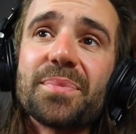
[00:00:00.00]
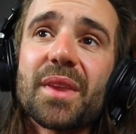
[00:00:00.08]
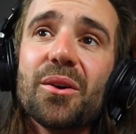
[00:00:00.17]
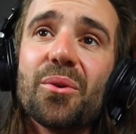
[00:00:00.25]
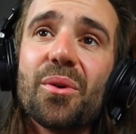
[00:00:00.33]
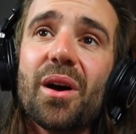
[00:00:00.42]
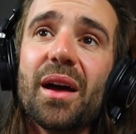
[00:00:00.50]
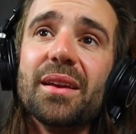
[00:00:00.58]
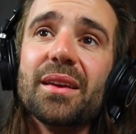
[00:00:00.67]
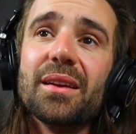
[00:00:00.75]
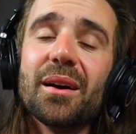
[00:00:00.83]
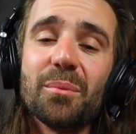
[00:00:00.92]

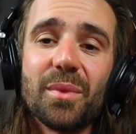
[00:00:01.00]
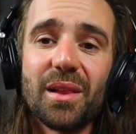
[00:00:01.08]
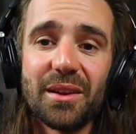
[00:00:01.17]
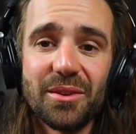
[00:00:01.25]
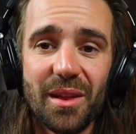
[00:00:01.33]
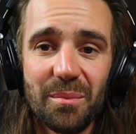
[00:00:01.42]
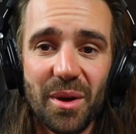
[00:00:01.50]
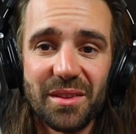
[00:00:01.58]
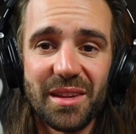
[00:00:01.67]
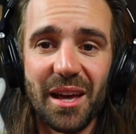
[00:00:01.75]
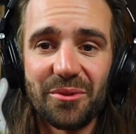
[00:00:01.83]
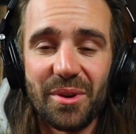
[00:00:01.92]
Alrighty, I'm glad you liked my
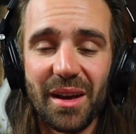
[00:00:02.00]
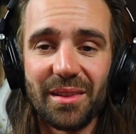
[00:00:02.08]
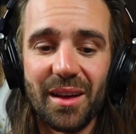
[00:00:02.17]
soundtrack